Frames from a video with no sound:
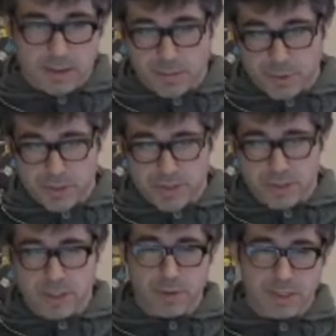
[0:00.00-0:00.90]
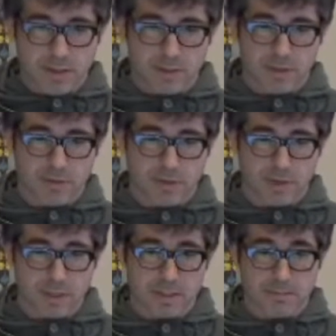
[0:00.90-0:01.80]
Tempo discontinuity, these kind of
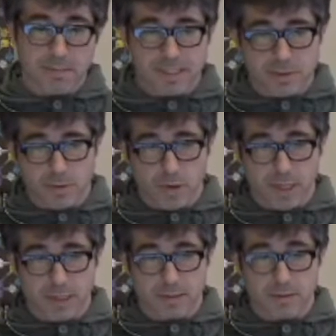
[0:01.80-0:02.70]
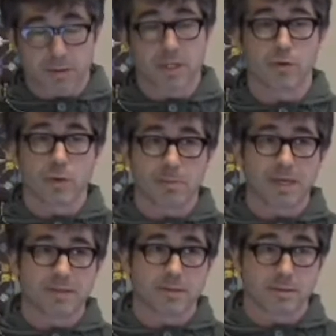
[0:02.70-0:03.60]
things. Meter related, ternary
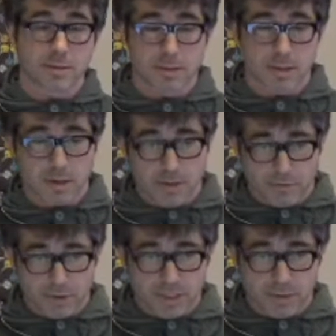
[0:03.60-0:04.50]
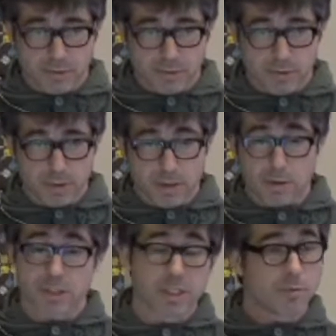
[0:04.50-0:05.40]
meters, for example,
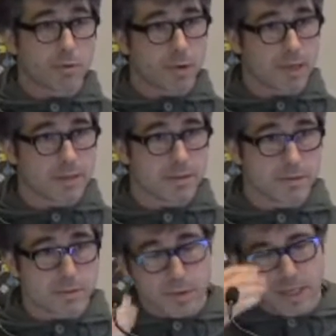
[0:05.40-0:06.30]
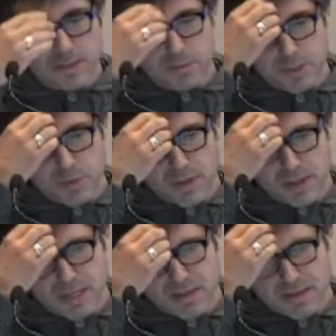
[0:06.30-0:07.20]
or timbre related, relate a bit with
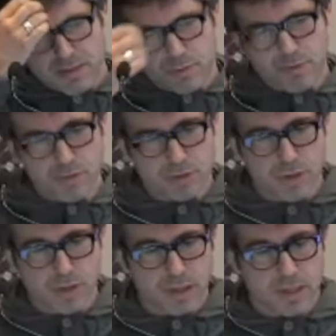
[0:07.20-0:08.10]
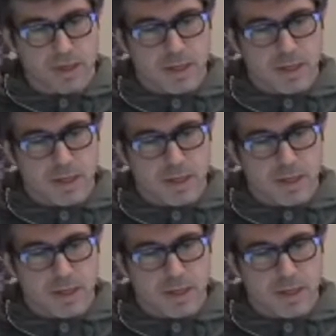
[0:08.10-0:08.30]
the previous talk.